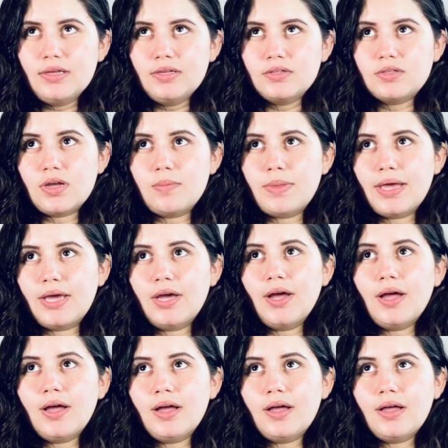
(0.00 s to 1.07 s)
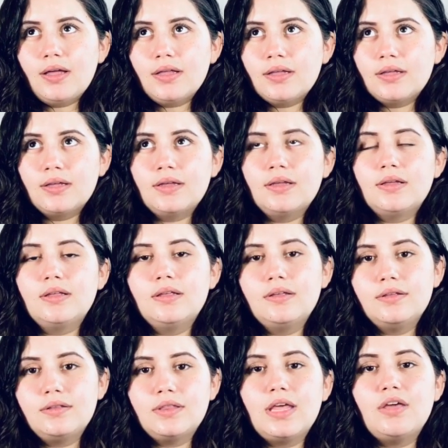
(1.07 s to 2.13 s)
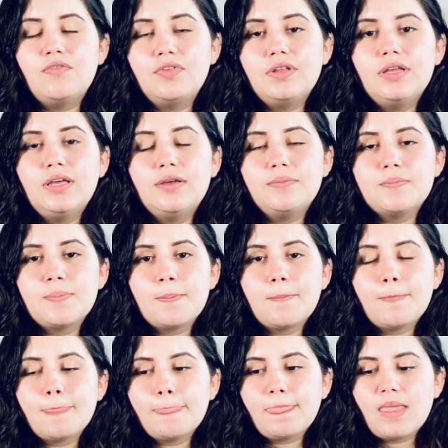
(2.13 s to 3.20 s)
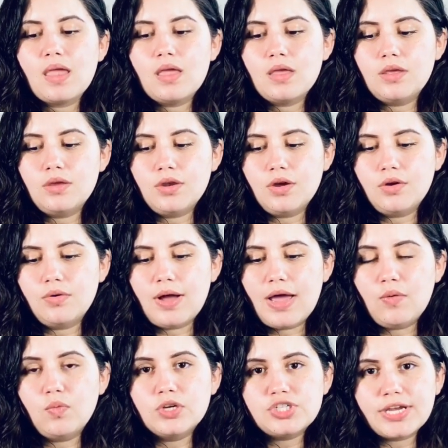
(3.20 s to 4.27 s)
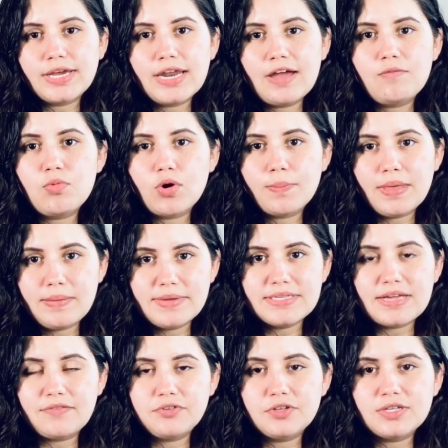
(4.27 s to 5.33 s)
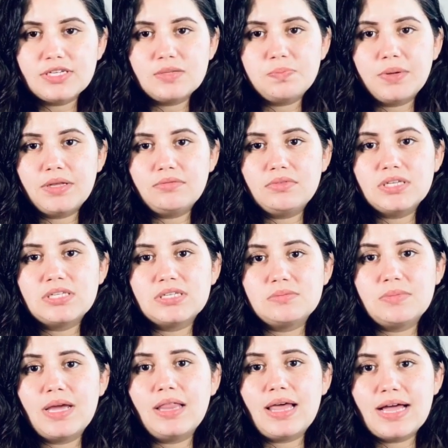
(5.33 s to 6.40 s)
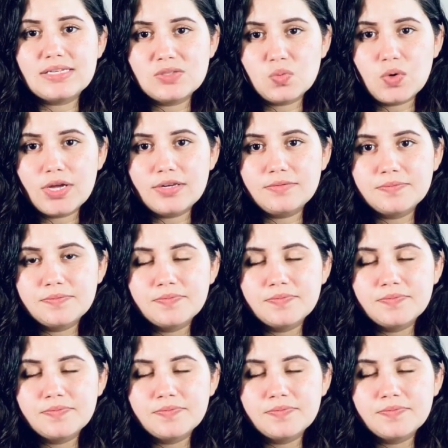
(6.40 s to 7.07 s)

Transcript: So I'm like, thankfully, you know, I wish I could have more babies after this, but this is my last one.